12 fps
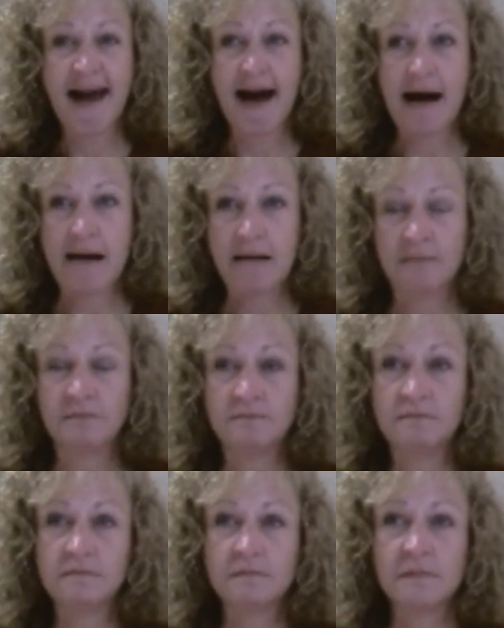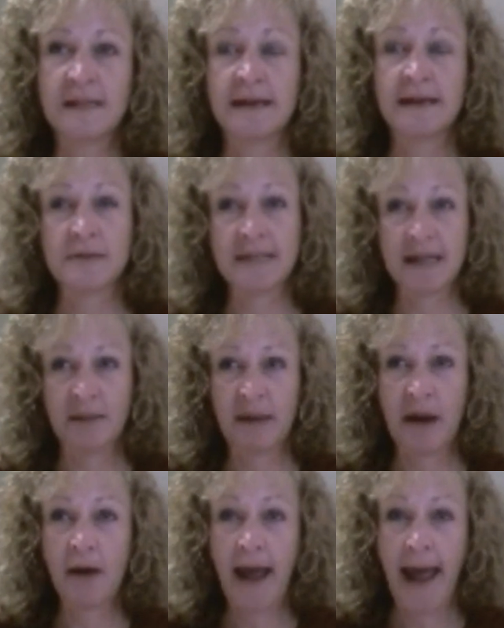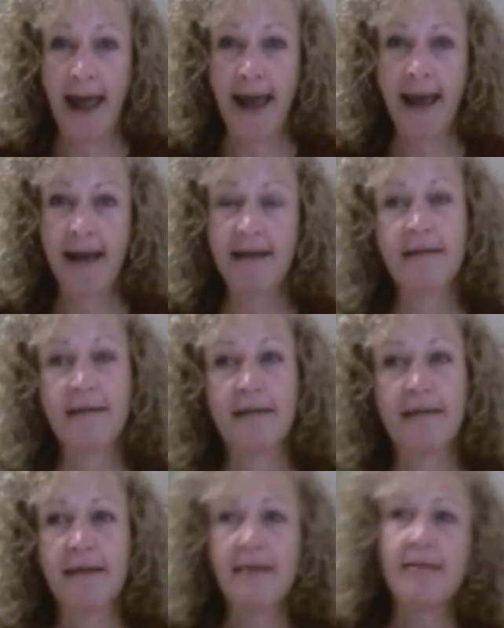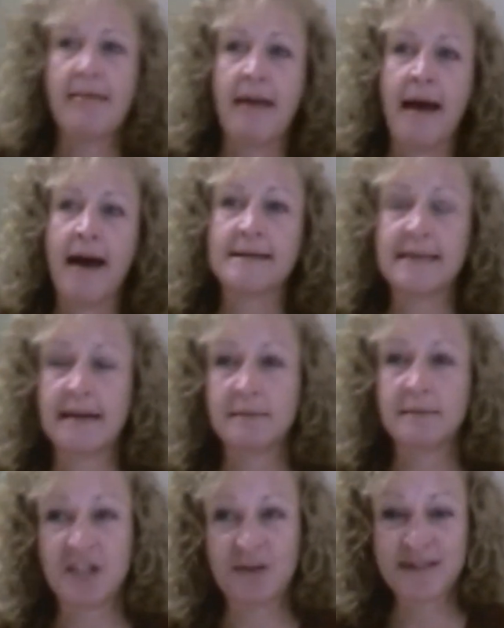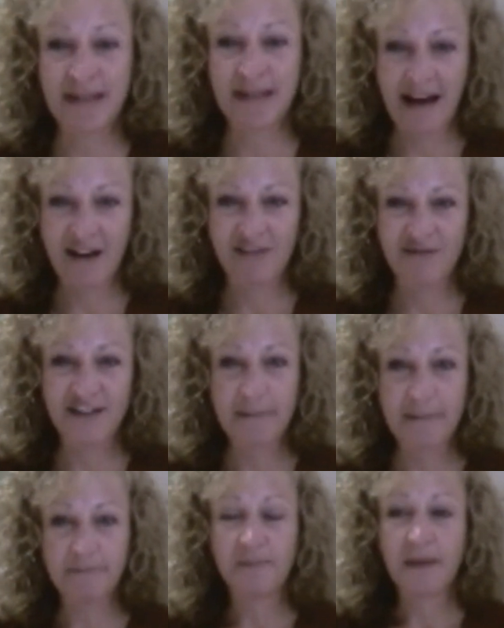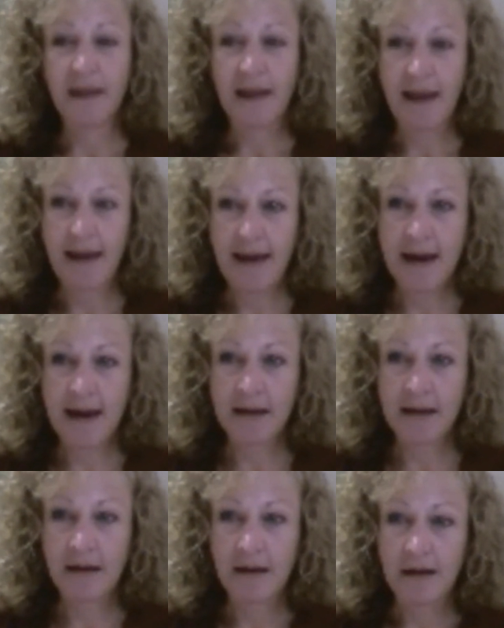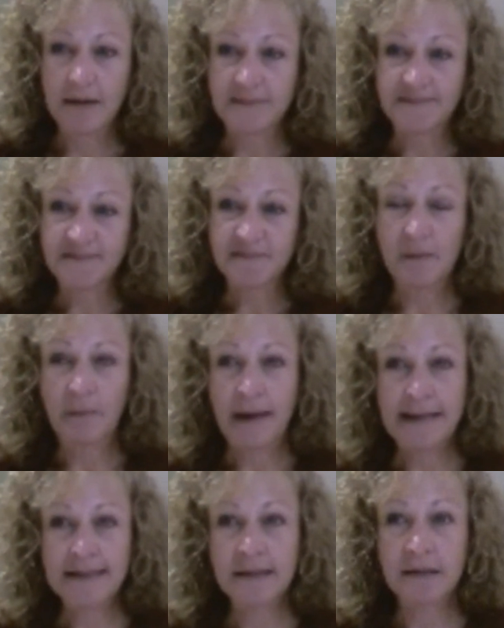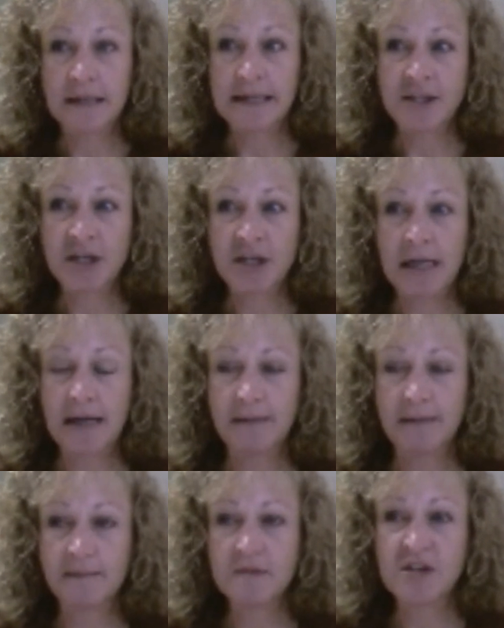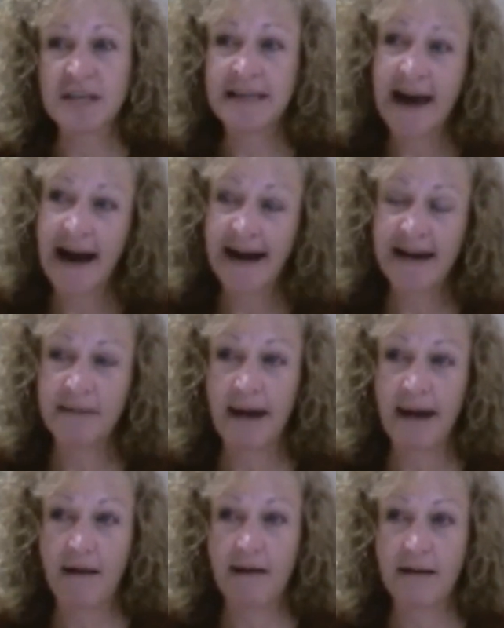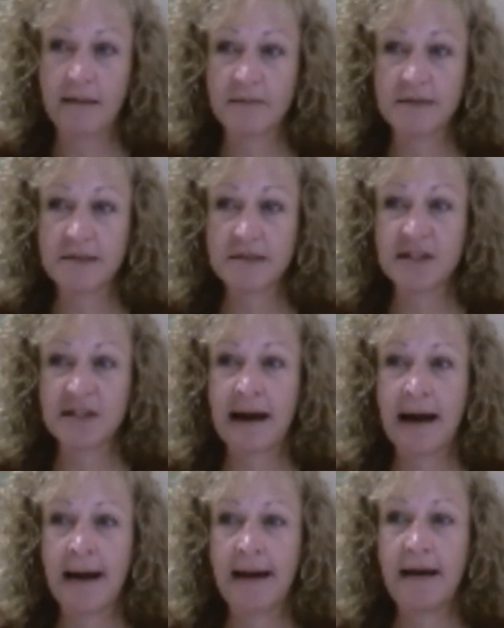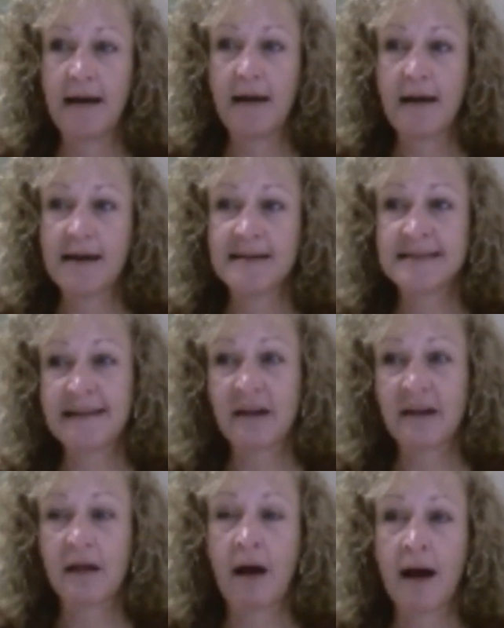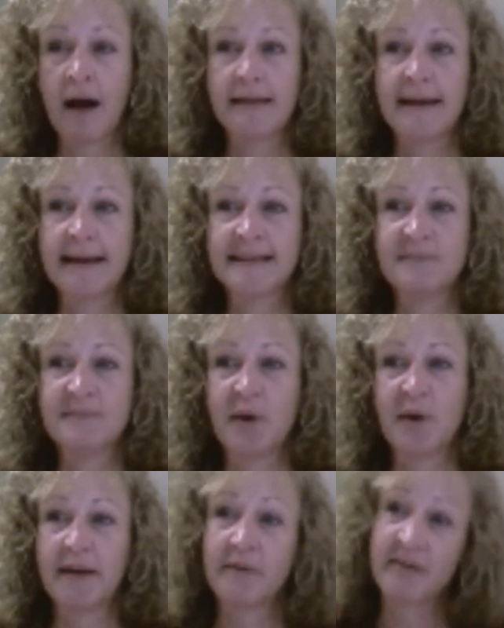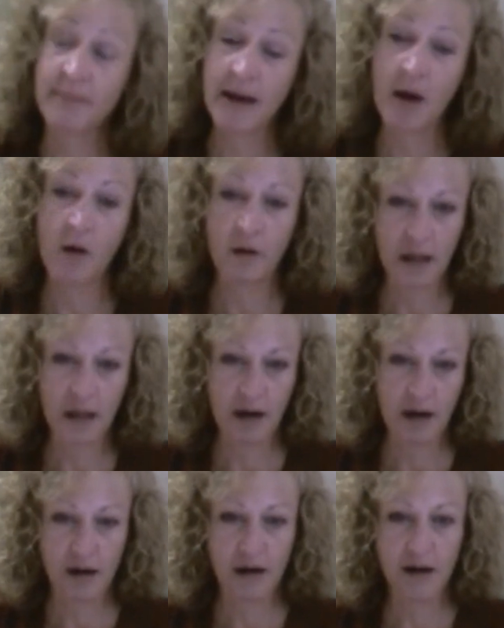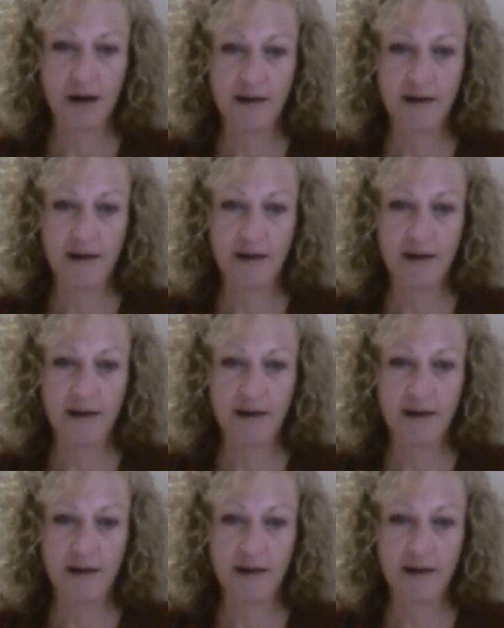that it was going to be okay, that she was loved, and basically she died in my arms. She died at 7 o'clock the next morning with me holding her.